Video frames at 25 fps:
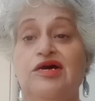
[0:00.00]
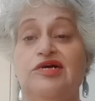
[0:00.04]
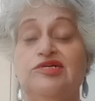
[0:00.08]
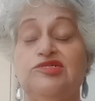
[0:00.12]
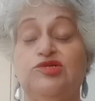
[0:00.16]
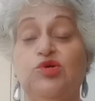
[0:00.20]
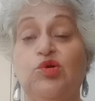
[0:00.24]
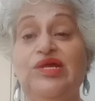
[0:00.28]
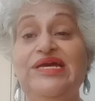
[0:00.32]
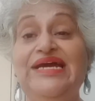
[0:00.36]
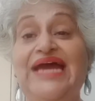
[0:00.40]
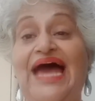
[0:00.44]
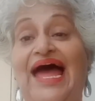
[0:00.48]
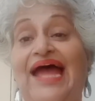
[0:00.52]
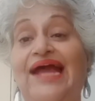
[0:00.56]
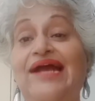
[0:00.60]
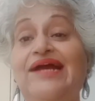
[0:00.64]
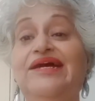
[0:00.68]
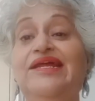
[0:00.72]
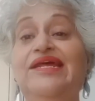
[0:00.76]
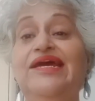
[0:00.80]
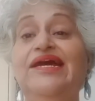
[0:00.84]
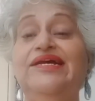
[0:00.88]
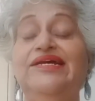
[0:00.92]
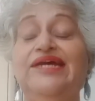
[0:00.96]
So the
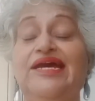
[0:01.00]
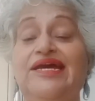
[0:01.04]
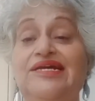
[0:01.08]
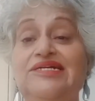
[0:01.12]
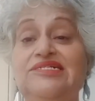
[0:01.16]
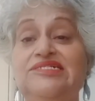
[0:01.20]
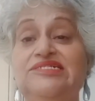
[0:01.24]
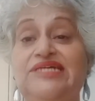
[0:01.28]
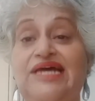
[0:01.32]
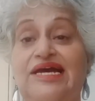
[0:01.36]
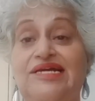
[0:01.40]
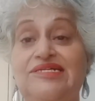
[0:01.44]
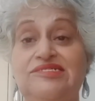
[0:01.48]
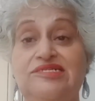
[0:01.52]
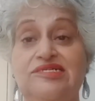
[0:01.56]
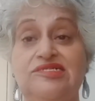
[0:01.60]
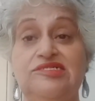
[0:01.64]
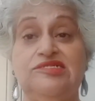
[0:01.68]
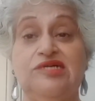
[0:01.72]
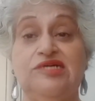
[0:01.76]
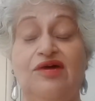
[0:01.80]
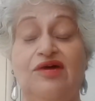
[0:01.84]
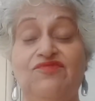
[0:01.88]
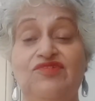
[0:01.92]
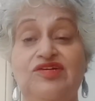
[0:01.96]
angry king sends his
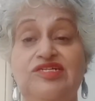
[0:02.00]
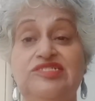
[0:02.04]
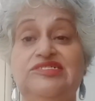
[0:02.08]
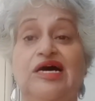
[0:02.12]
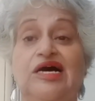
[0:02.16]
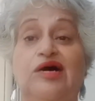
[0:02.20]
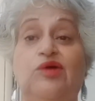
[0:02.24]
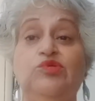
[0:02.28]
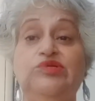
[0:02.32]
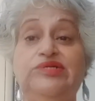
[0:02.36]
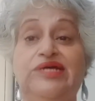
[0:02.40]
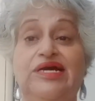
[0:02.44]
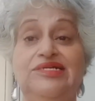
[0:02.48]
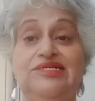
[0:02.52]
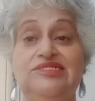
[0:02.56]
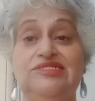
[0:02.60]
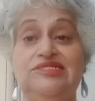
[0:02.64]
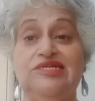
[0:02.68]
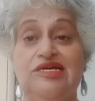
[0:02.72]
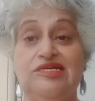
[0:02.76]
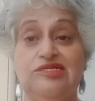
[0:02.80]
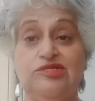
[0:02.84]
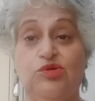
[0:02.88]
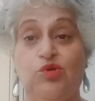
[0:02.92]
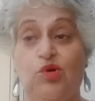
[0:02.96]
servants out and he says,